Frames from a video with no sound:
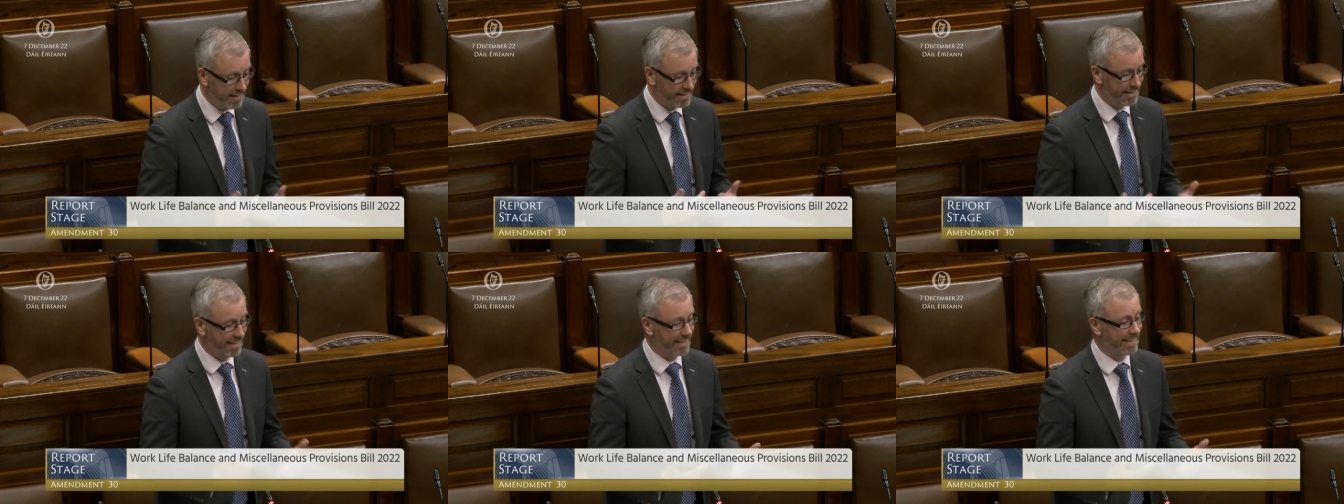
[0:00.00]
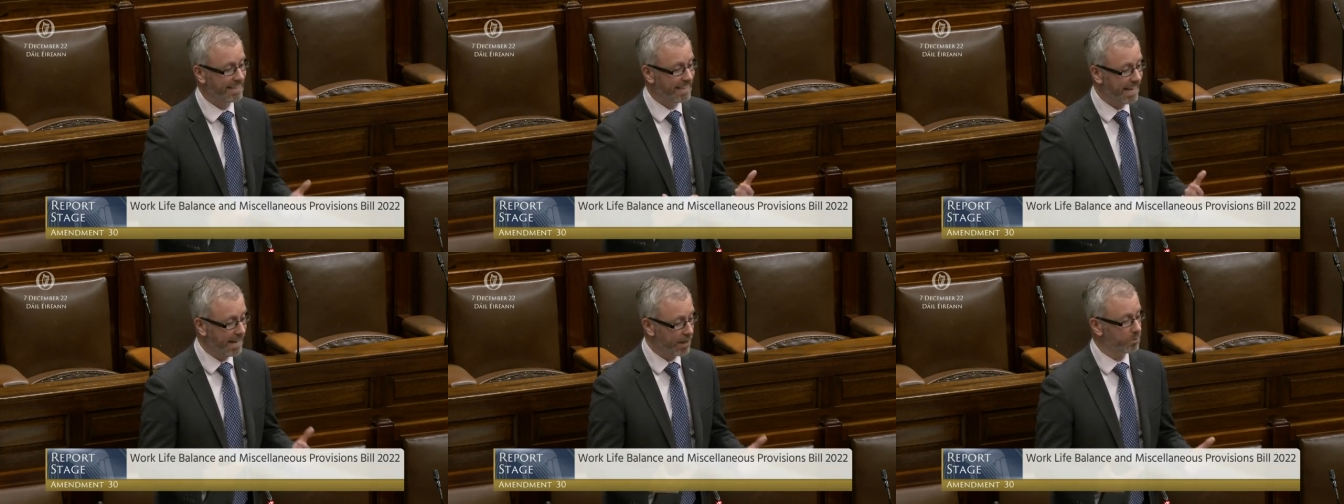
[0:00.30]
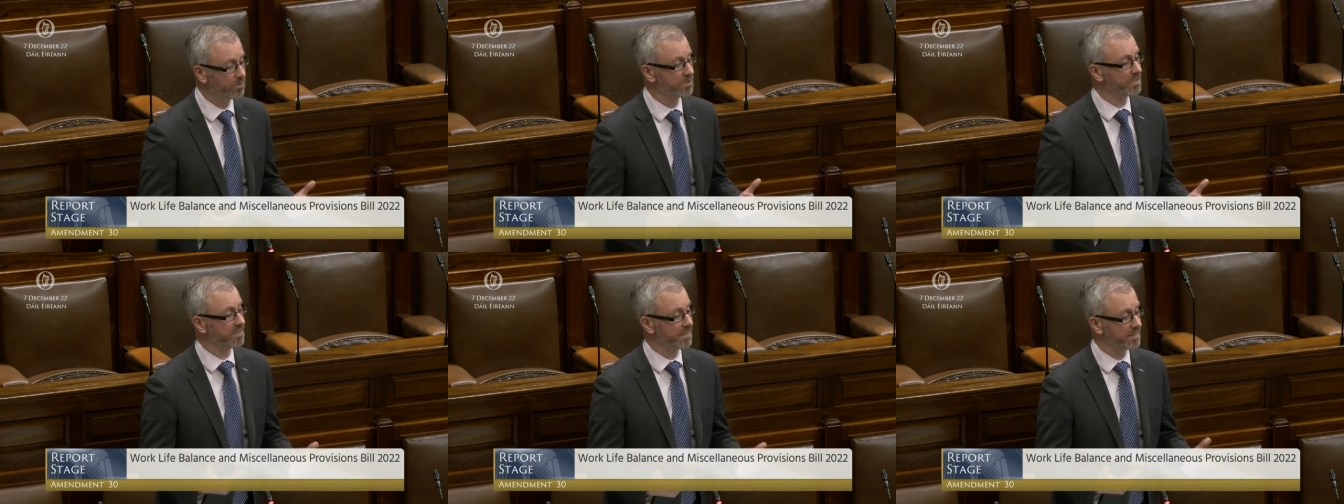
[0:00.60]
that
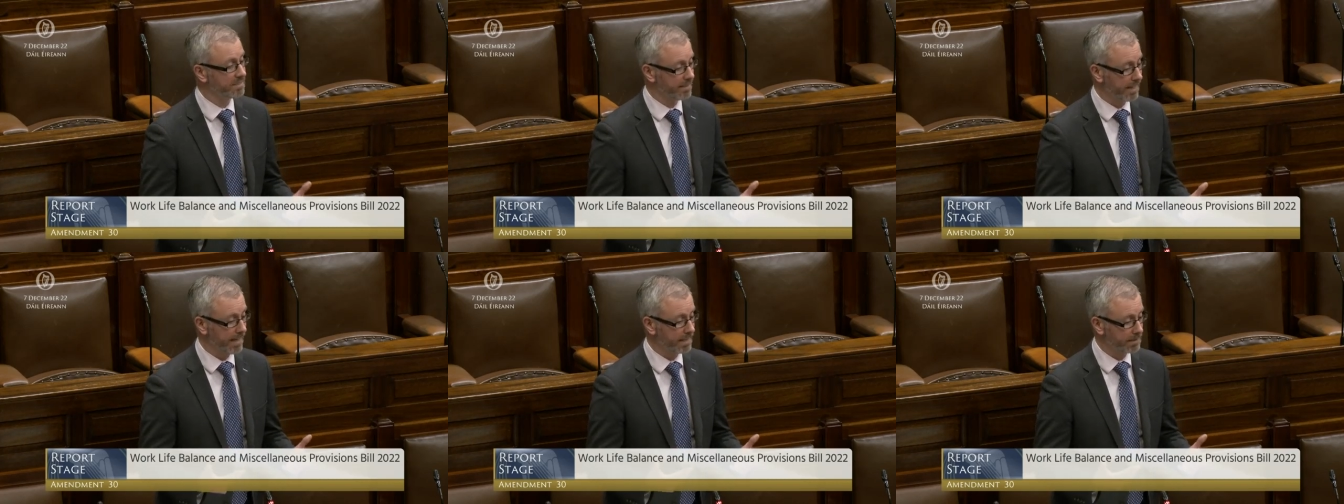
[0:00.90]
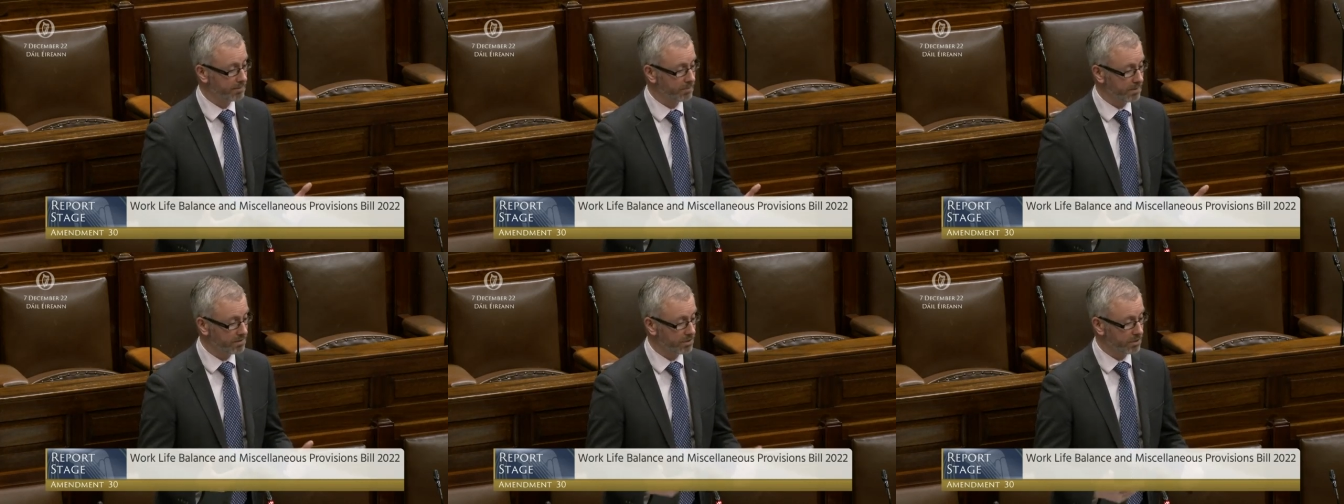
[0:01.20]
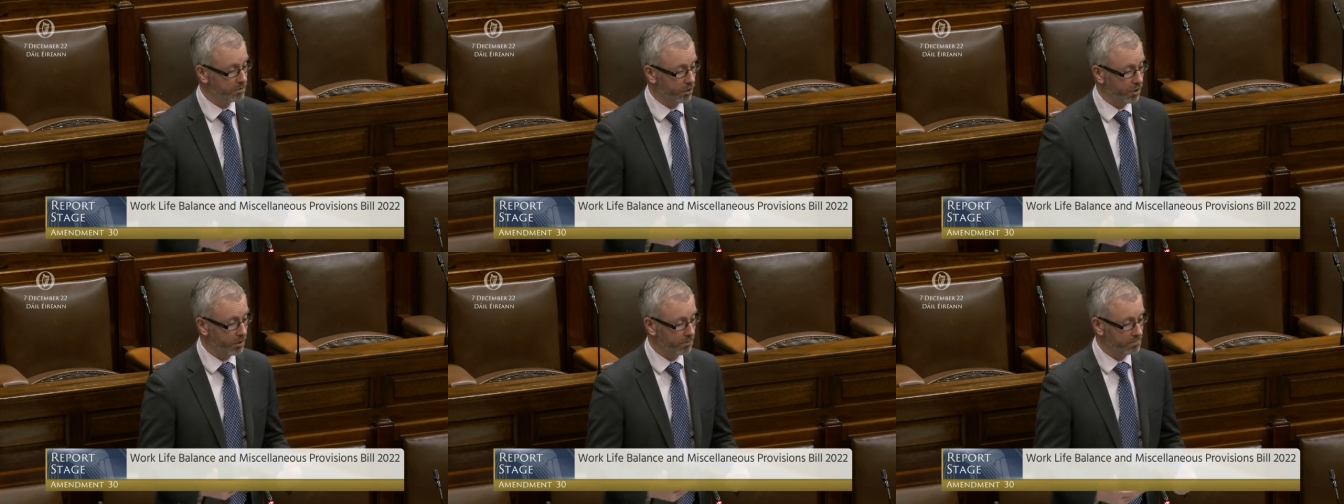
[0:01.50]
allows an assessment in
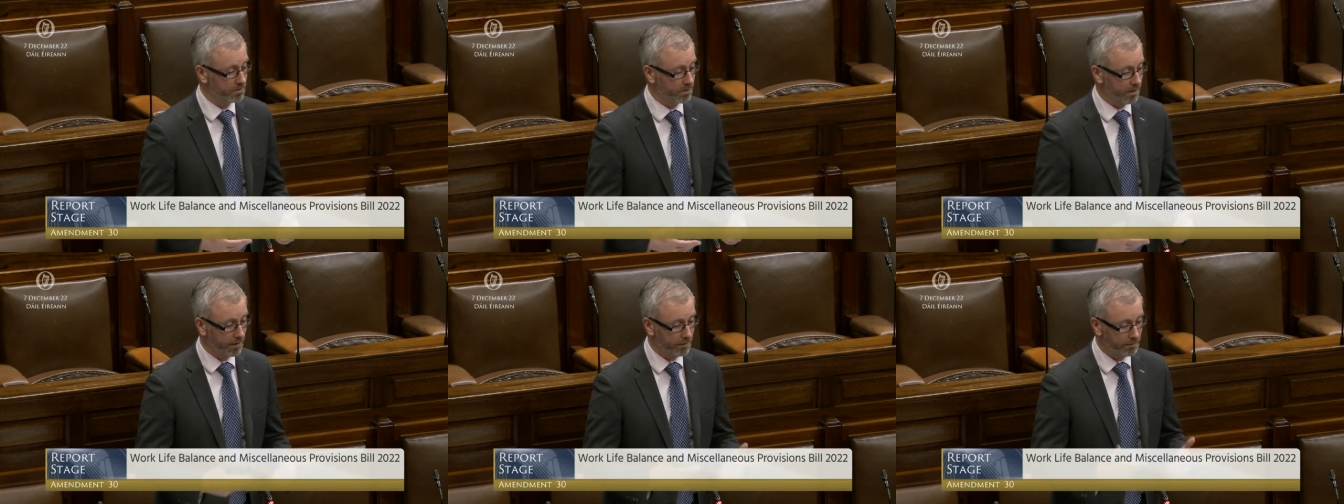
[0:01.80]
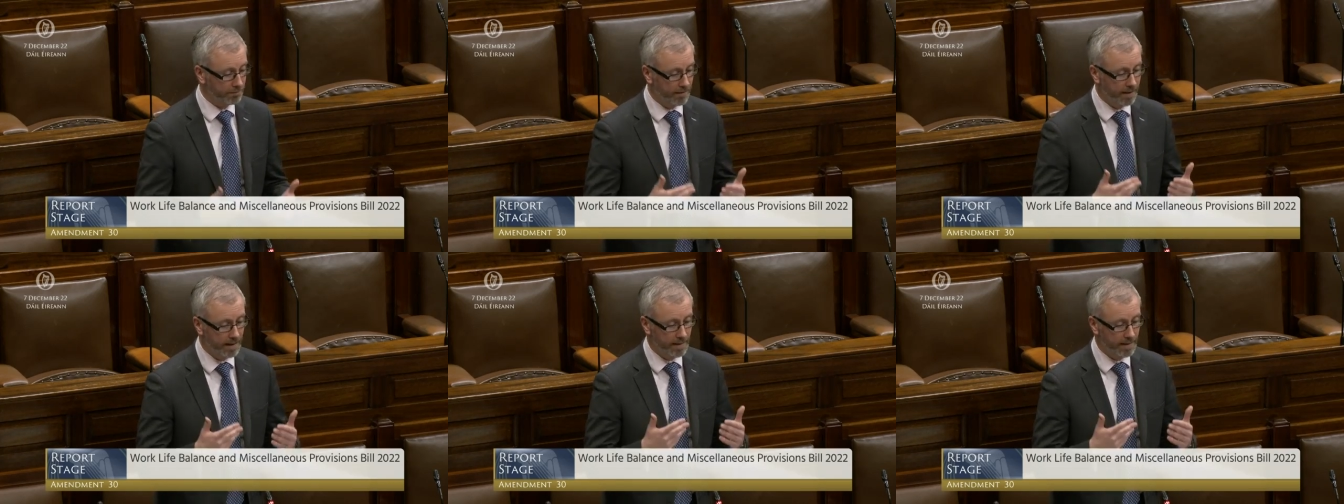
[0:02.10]
terms of